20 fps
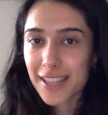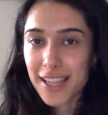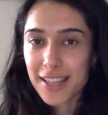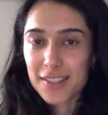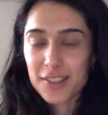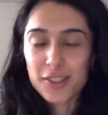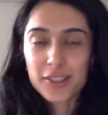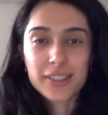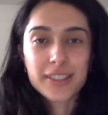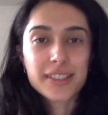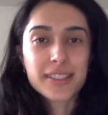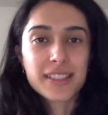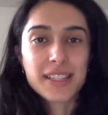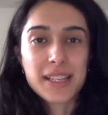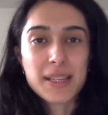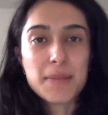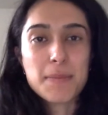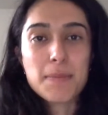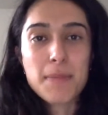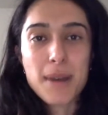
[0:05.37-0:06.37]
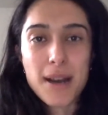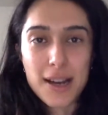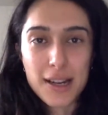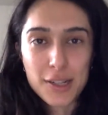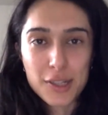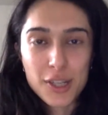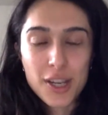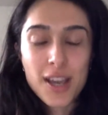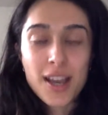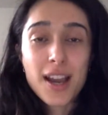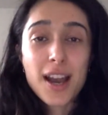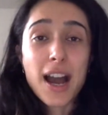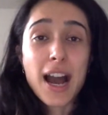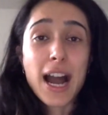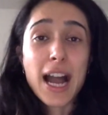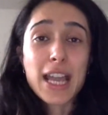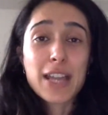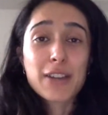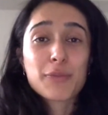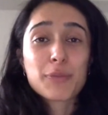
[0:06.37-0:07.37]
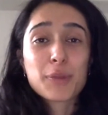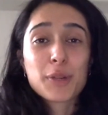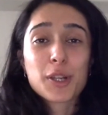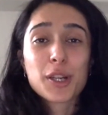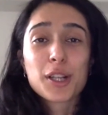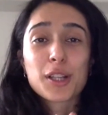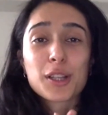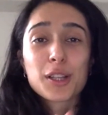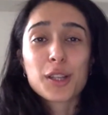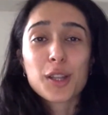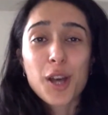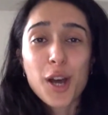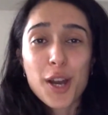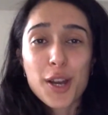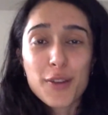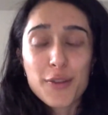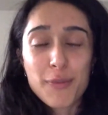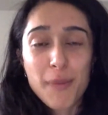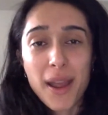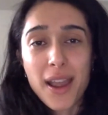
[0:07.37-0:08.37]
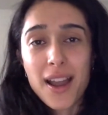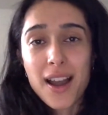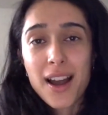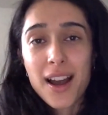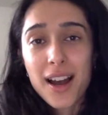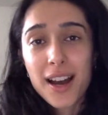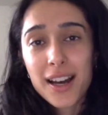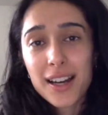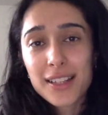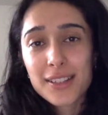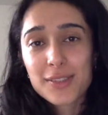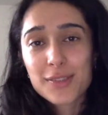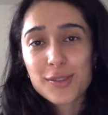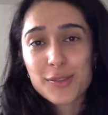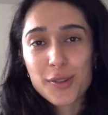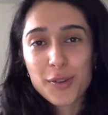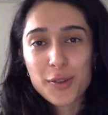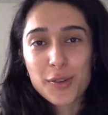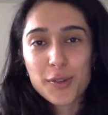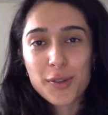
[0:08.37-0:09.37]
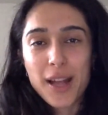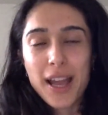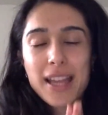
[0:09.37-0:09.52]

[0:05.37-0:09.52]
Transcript: Angeles in March. I have put a lot of my heart, soul,